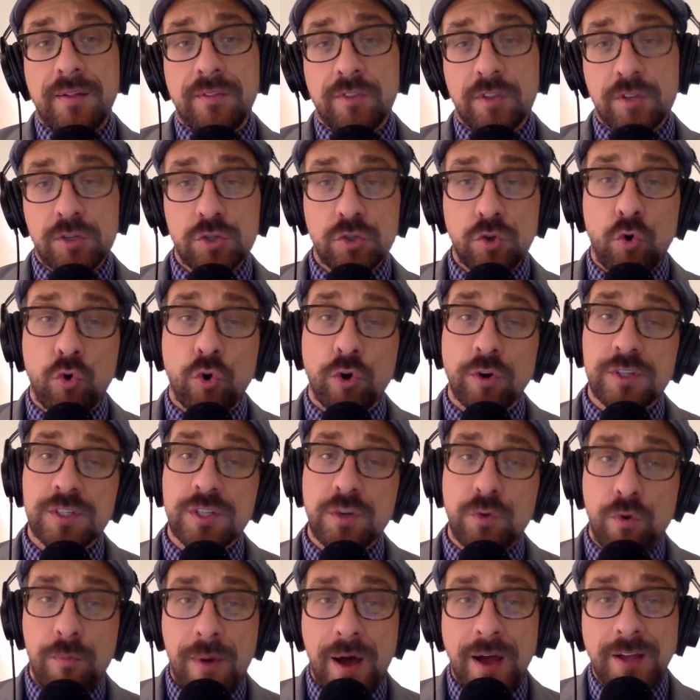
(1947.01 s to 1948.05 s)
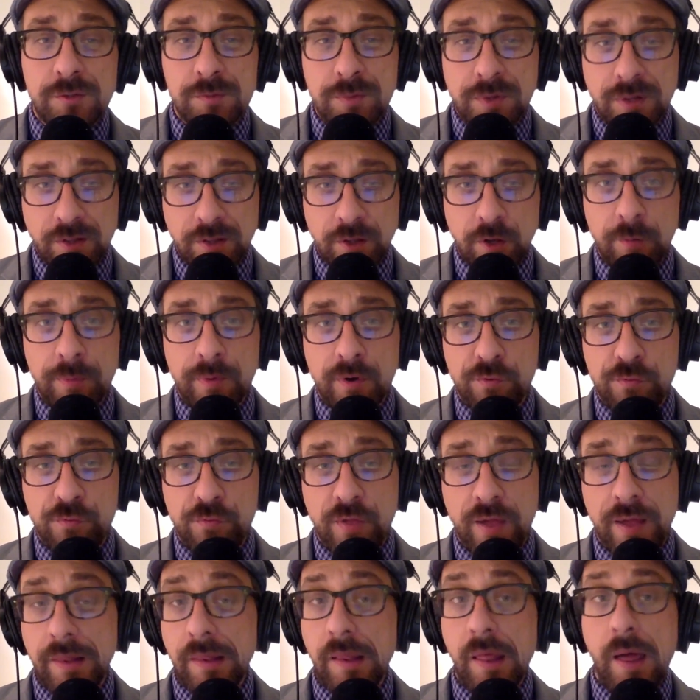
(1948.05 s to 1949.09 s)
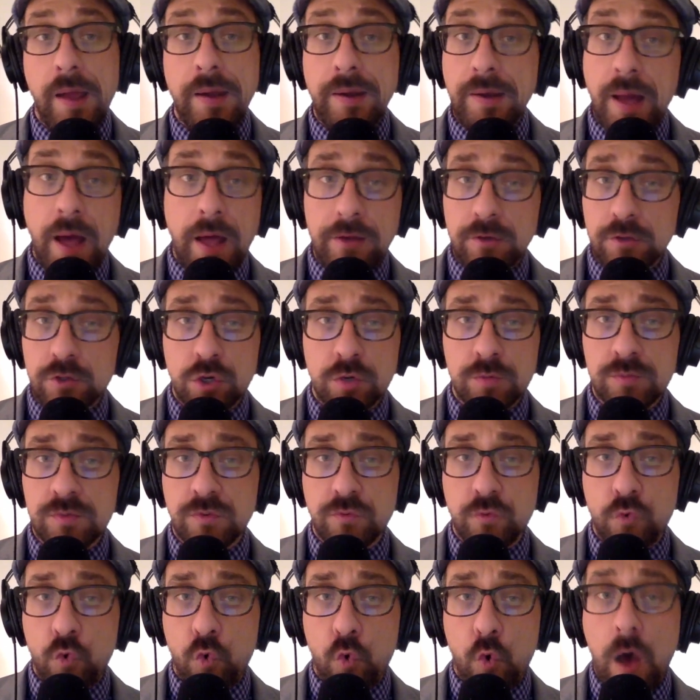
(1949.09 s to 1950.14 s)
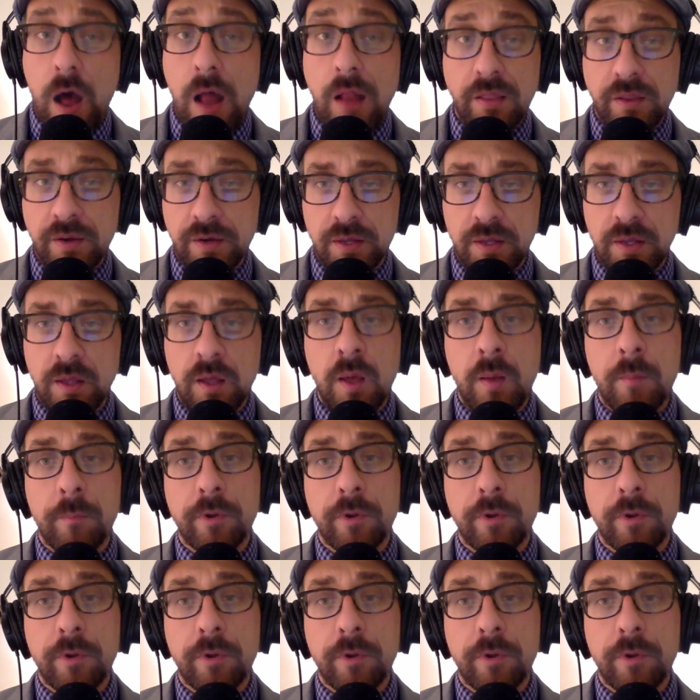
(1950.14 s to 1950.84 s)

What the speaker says: This is a horse that reminds me a little bit of Flightline, not in terms of quality,